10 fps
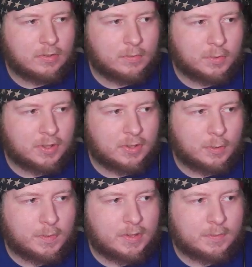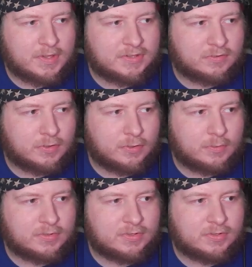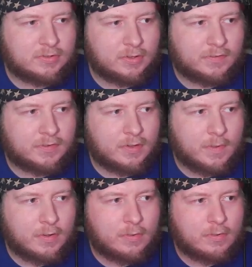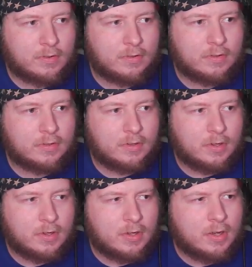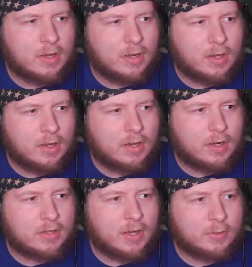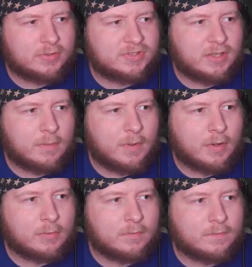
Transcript: We're gonna open up these rooms, look for the bone. Don't see the bone.